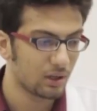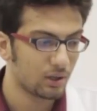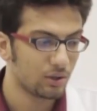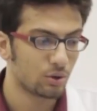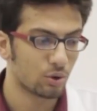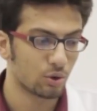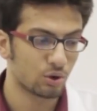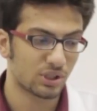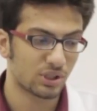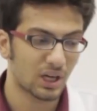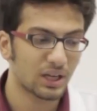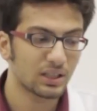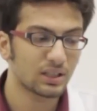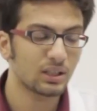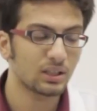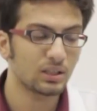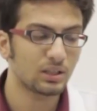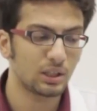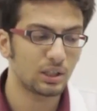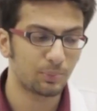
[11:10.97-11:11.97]

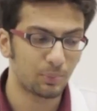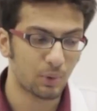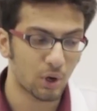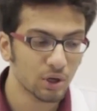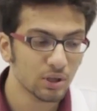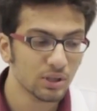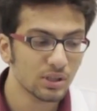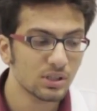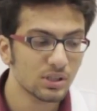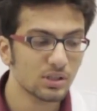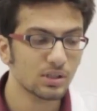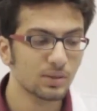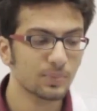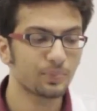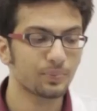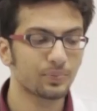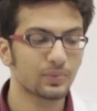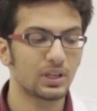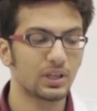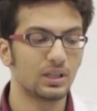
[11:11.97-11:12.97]
Torsades de pointes
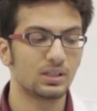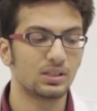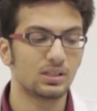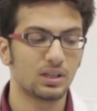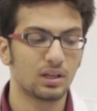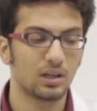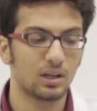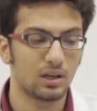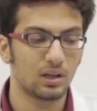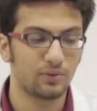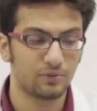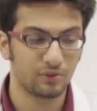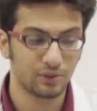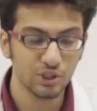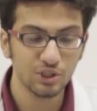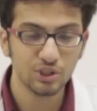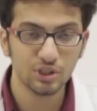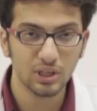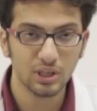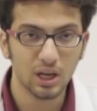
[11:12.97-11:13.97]
it's a
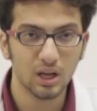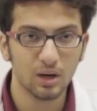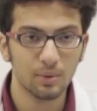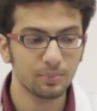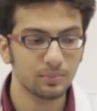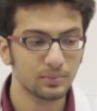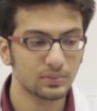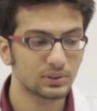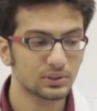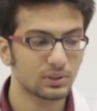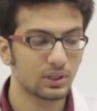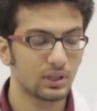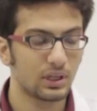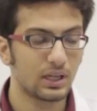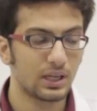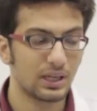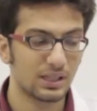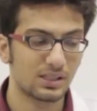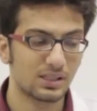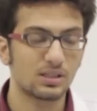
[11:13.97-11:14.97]
French term.
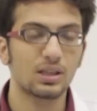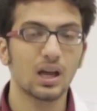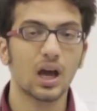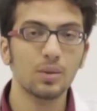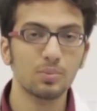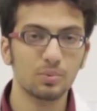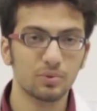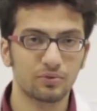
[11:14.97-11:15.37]
It's type